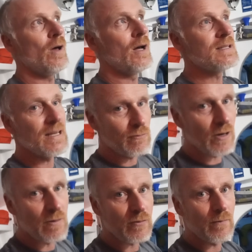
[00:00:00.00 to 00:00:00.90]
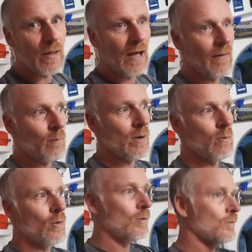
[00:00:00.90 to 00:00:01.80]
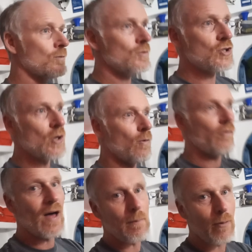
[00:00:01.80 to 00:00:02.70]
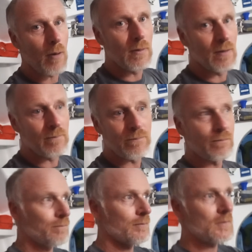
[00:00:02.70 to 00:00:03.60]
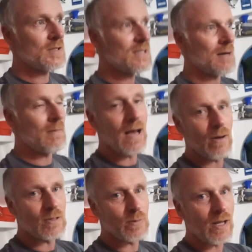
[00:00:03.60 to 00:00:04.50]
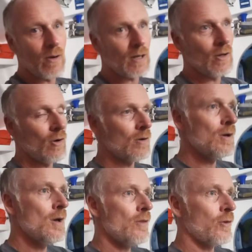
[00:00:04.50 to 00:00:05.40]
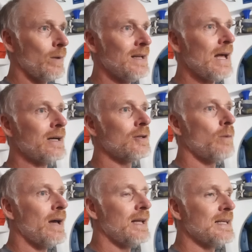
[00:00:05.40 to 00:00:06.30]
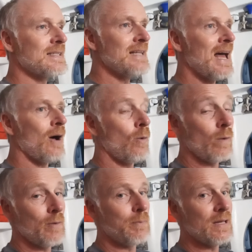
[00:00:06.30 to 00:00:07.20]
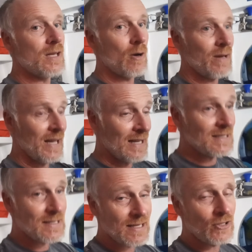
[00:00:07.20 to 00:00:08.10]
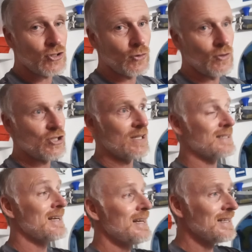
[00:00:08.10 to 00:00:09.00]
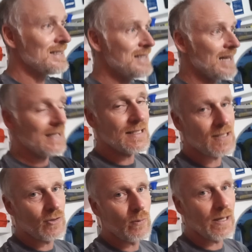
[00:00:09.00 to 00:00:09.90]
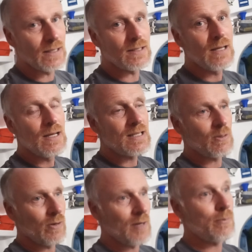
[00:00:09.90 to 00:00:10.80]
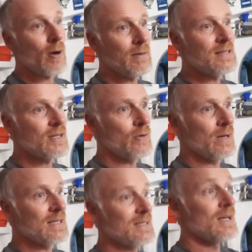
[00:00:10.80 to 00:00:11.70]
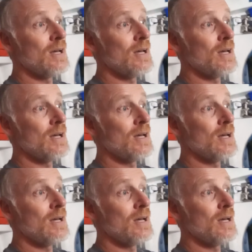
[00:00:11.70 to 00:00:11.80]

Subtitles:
deep reef, and then we will solve that problem somehow as we're going along. The wind angle the way it is now, we'd be going into St. George's dead into the wind. So what I'd probably do is